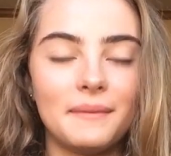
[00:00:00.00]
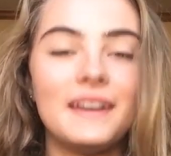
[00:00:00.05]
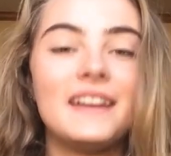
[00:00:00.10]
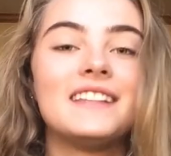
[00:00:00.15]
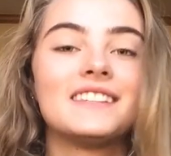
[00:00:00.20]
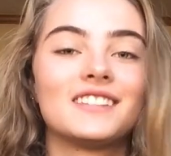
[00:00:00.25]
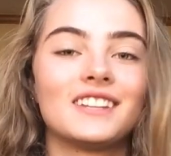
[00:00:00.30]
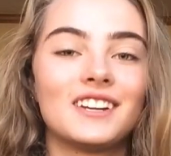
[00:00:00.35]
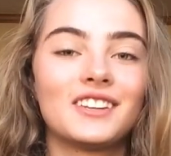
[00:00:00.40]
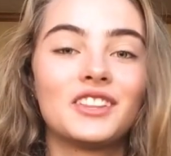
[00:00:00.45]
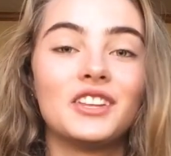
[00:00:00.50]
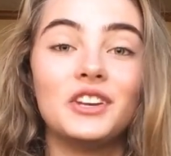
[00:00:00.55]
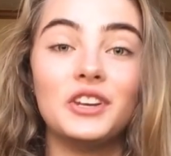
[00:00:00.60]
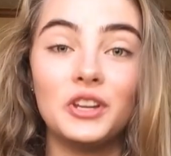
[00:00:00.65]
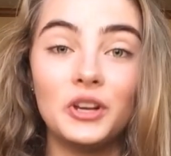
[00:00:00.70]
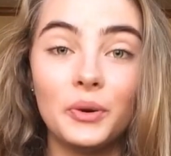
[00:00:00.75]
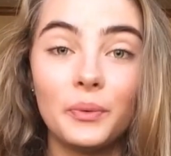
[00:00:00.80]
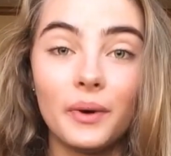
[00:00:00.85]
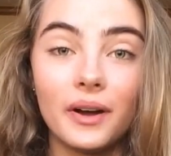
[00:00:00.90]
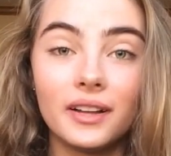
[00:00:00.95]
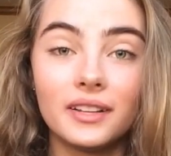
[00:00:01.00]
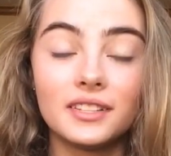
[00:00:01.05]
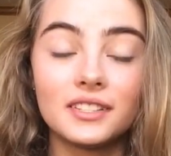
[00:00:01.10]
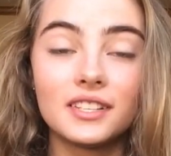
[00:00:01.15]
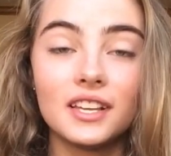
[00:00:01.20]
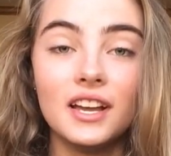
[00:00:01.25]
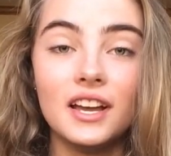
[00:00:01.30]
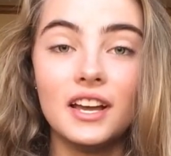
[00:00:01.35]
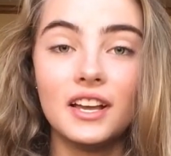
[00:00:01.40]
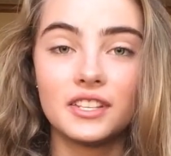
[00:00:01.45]
means like the new
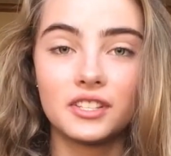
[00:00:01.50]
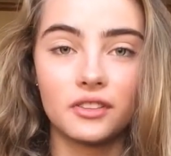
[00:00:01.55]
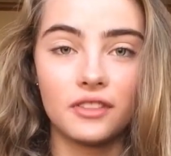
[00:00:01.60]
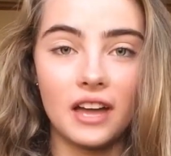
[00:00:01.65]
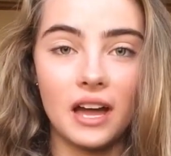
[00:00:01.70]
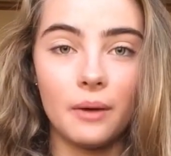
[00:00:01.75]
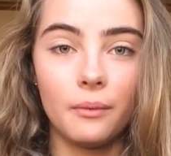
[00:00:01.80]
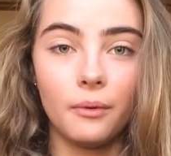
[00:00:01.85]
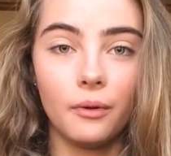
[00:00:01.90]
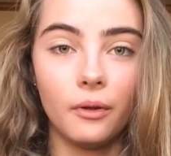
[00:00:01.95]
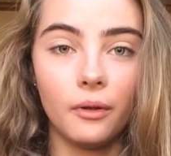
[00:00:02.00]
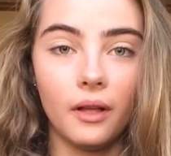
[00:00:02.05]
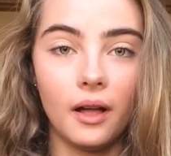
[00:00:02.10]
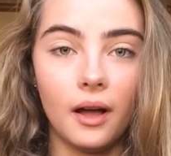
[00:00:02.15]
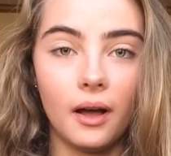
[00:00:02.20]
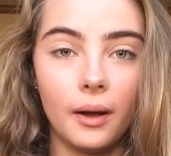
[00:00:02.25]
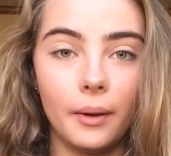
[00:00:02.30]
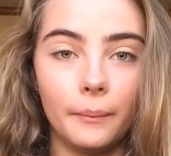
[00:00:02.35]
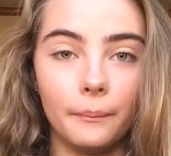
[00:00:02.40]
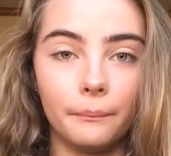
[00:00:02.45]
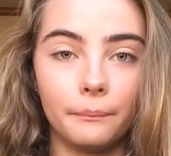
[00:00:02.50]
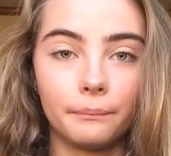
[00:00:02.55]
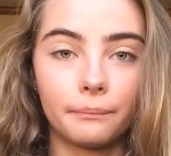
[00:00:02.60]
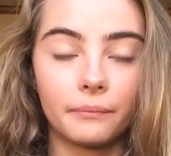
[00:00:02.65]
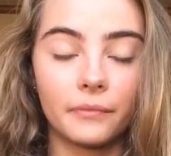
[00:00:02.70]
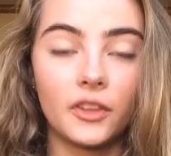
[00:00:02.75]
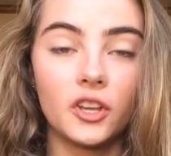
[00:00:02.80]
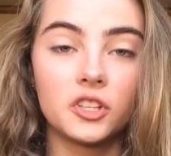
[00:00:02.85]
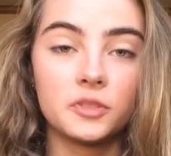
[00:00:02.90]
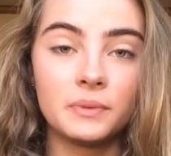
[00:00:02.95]
ones so that will um
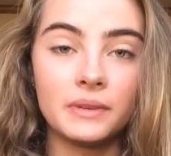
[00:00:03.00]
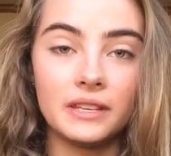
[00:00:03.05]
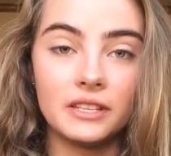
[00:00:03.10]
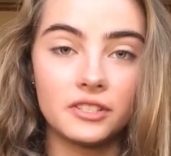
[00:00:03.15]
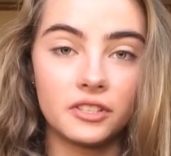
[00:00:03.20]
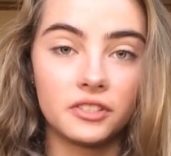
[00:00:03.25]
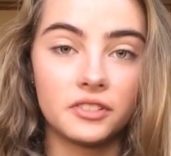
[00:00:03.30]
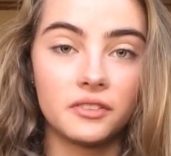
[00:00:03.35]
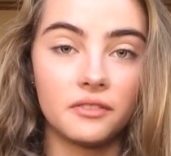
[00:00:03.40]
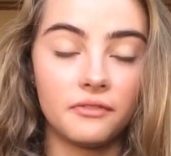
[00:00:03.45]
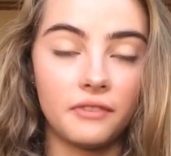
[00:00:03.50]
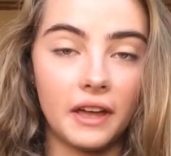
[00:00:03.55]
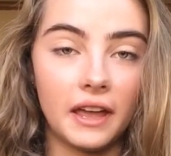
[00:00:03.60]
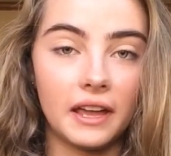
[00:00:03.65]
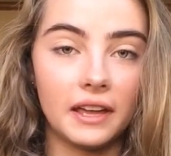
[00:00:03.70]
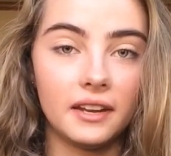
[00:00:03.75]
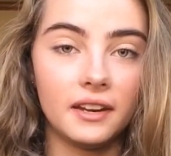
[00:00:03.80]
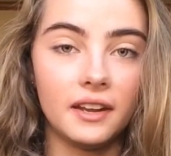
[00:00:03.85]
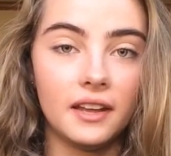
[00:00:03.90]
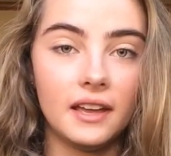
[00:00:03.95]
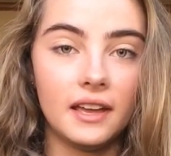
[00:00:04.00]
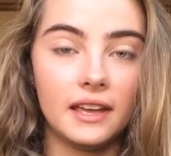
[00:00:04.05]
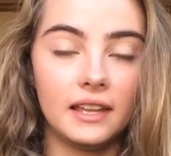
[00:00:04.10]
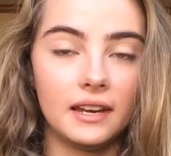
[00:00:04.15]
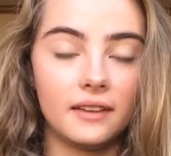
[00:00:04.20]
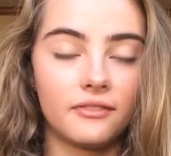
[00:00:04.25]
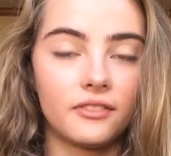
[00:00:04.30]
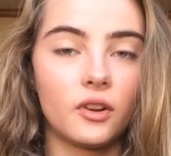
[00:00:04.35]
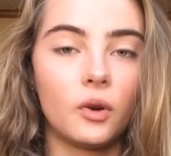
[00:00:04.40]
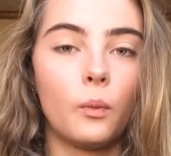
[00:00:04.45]
those will be easier to fade
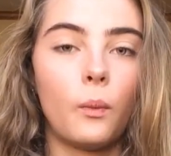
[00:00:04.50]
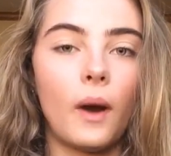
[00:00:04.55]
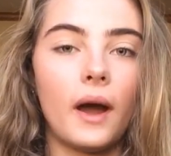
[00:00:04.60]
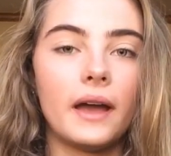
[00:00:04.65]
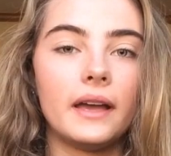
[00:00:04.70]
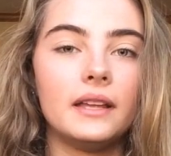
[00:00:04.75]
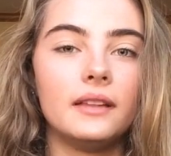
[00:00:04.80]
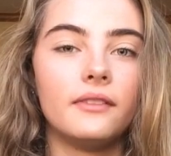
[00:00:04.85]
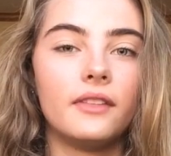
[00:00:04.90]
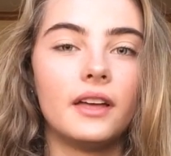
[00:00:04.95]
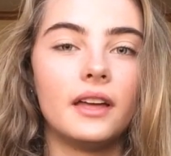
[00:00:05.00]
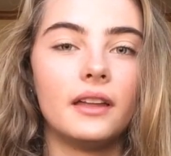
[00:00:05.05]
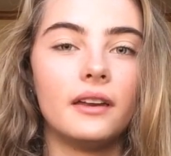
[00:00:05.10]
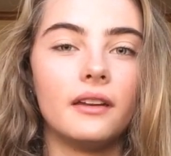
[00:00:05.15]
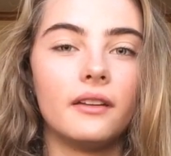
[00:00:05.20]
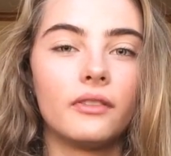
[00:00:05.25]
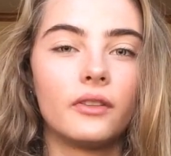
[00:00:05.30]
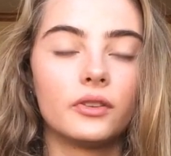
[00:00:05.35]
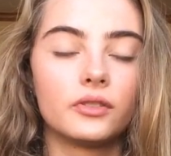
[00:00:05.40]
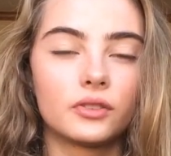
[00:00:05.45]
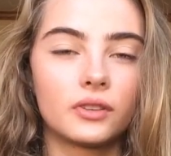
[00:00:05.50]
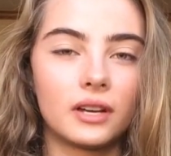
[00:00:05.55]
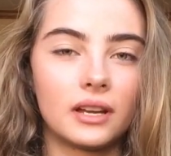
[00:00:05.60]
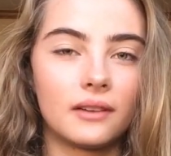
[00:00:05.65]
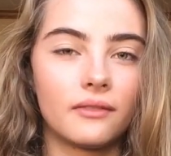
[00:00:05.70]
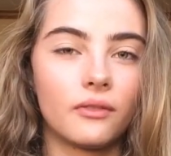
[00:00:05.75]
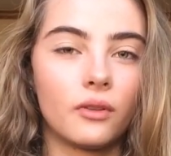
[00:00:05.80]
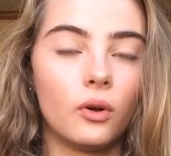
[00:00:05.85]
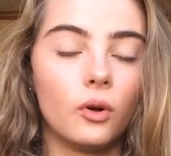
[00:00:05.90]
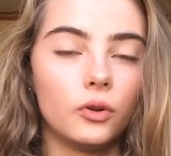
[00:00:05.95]
and if they're white then those are
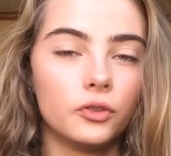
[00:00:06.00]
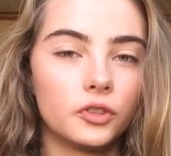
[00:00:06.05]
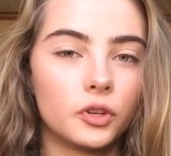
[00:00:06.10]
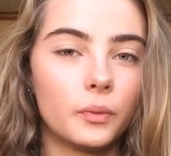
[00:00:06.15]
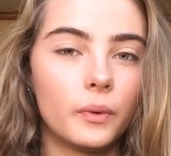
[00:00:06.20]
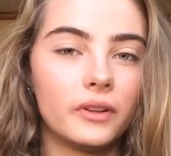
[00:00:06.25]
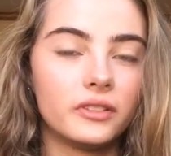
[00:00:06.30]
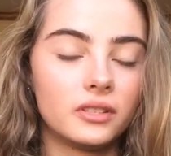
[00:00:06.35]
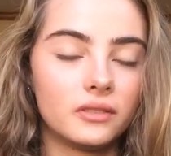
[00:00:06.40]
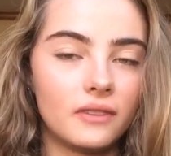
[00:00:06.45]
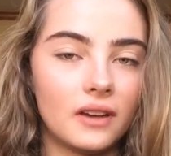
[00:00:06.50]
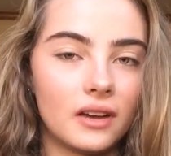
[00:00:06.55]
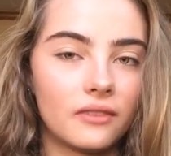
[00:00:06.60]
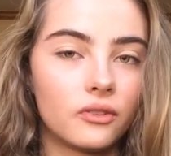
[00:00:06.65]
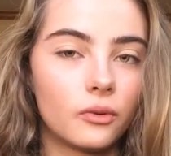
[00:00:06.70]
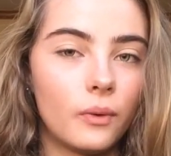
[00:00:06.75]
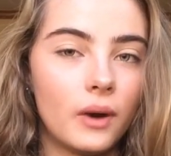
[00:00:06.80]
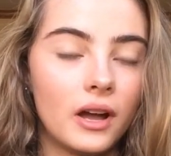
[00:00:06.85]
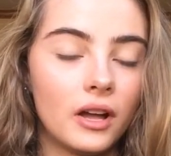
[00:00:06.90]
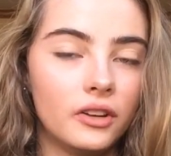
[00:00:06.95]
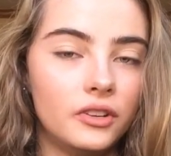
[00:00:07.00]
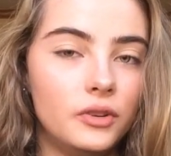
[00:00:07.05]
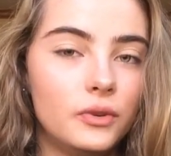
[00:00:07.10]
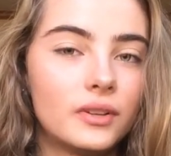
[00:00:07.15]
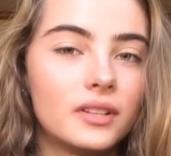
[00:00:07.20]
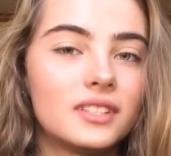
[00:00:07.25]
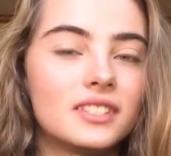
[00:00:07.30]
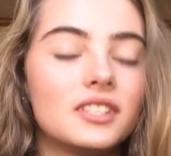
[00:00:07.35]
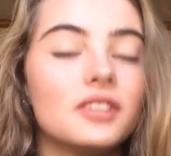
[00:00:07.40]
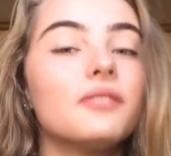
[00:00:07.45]
kind of the older ones you've had for a while and you
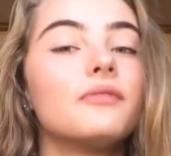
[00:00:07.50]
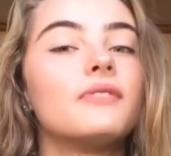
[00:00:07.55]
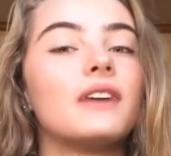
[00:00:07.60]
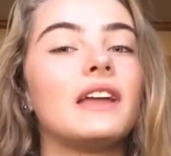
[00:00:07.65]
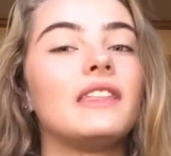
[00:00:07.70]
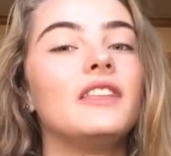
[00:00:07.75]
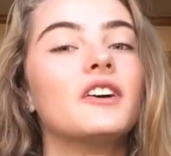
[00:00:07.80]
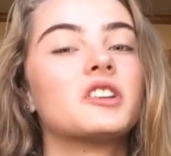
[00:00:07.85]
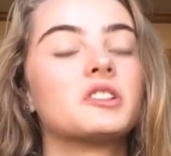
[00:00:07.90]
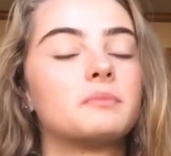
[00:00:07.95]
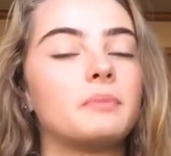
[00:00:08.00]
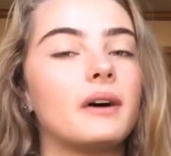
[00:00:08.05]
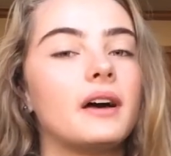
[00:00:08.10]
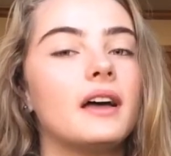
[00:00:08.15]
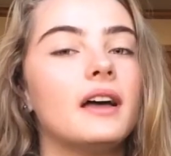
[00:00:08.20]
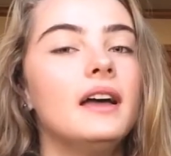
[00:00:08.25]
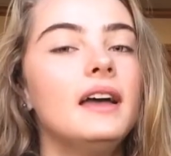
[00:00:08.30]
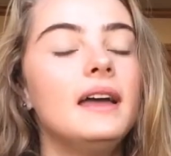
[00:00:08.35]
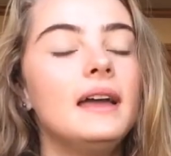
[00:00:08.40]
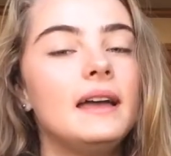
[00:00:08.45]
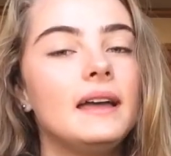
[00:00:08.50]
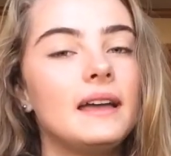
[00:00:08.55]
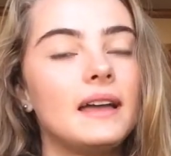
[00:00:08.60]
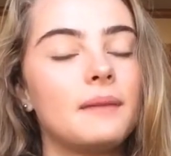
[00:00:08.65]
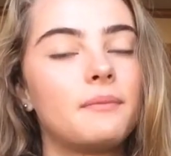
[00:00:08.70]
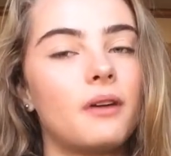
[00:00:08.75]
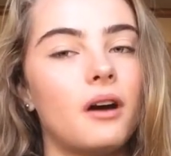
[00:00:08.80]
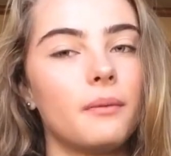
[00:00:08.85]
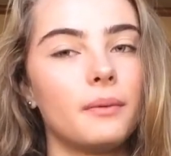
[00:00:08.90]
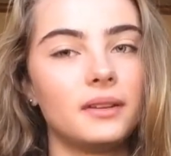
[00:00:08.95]
can still fade those but
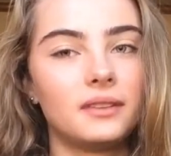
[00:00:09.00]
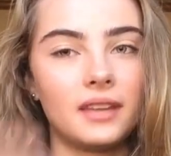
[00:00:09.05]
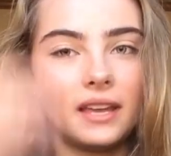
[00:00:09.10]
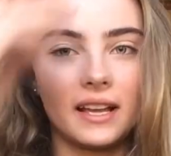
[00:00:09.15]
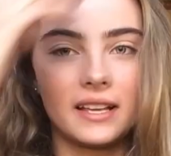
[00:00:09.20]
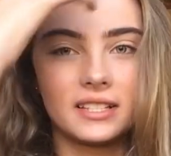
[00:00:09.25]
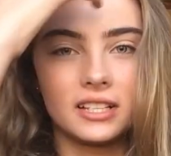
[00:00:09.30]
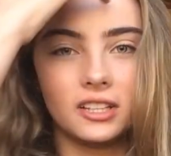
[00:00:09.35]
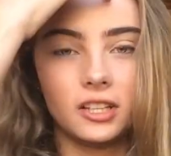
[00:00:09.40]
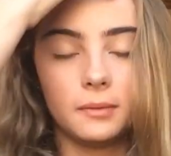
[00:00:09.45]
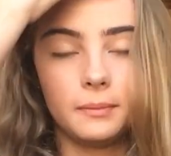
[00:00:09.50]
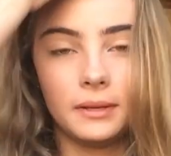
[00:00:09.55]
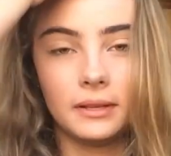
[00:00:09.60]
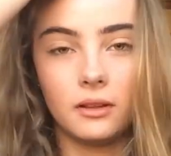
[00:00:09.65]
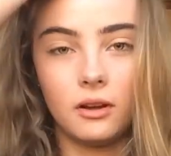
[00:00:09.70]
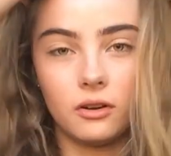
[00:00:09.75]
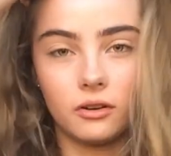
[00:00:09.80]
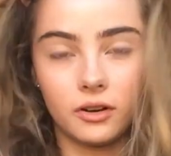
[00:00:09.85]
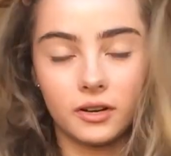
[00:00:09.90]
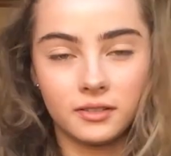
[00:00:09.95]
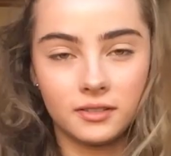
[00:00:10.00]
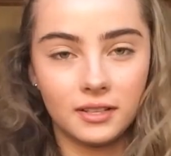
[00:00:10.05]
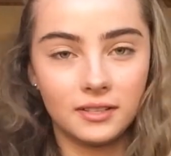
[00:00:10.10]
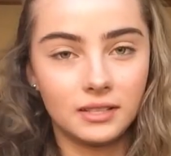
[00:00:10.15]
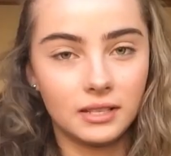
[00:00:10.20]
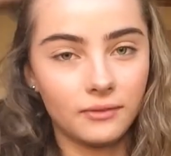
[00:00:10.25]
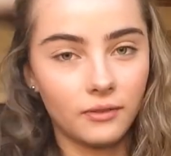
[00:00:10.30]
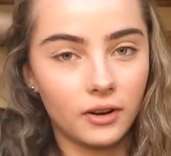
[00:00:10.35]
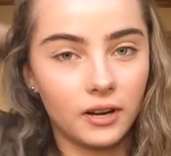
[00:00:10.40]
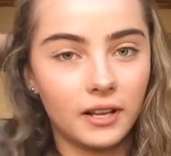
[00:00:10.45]
it probably takes a little bit longer
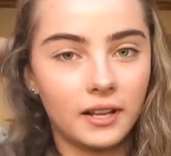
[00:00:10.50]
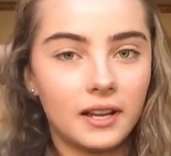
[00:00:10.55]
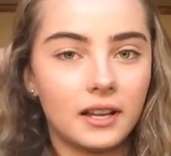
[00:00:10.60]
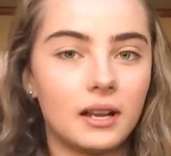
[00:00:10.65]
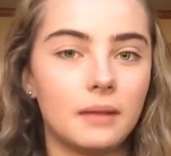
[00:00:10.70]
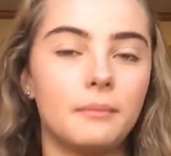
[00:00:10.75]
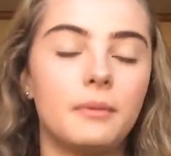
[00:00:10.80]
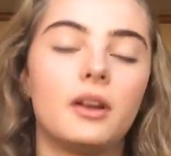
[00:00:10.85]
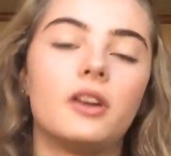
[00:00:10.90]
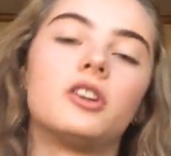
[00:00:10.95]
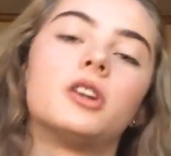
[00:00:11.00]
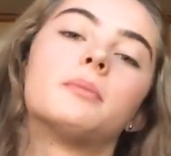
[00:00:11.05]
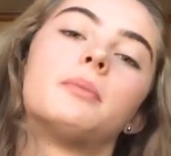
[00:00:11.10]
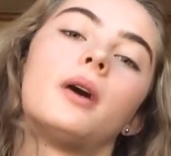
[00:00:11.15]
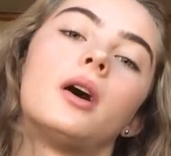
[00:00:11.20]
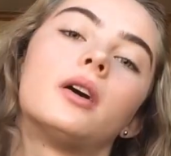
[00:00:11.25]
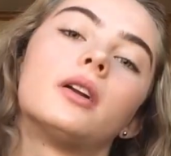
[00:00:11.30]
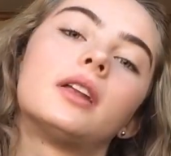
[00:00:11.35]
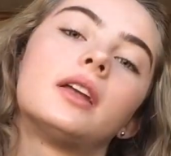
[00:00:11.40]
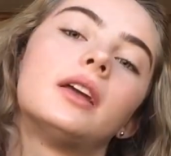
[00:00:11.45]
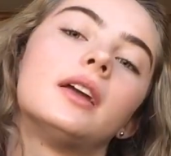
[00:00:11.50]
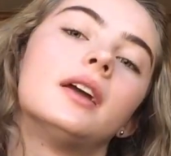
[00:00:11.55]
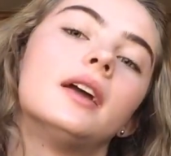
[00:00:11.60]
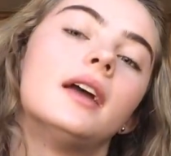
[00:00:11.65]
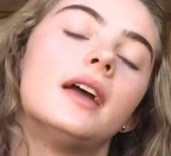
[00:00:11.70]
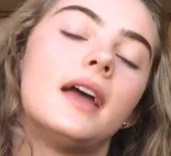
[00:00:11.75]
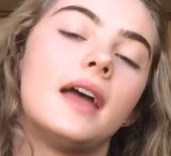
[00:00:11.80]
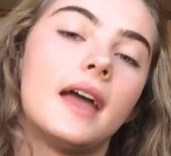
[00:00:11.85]
since they've already kind of been on your body